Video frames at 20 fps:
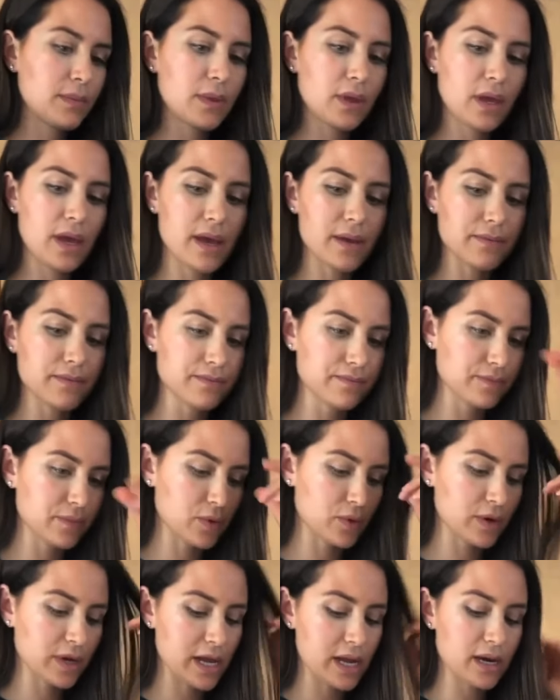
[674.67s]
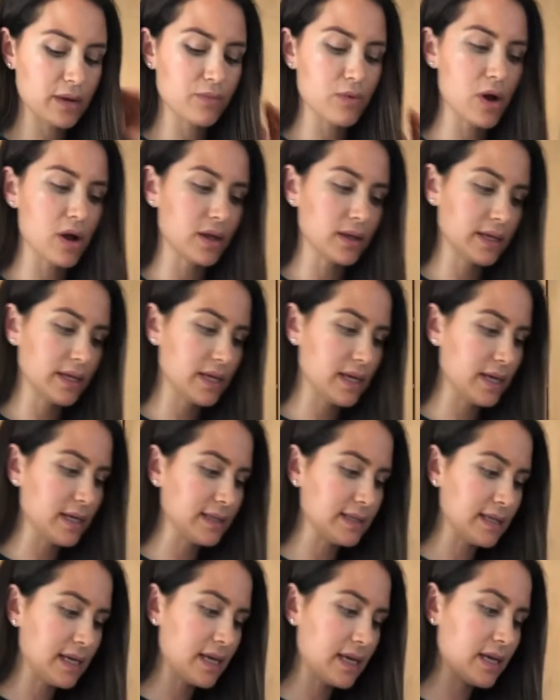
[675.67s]
Okay, organic broccoli
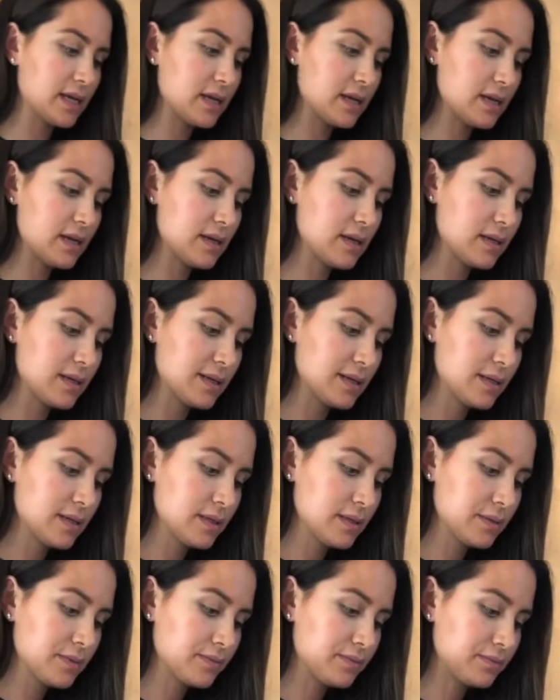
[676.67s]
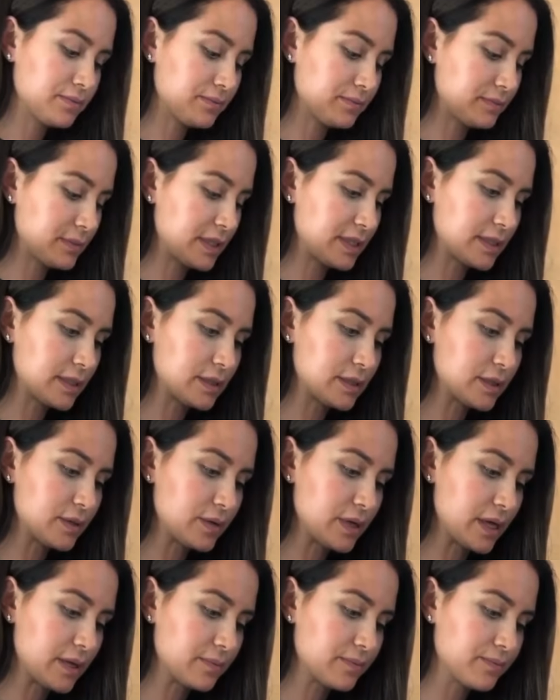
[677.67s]
is in. This looks so good.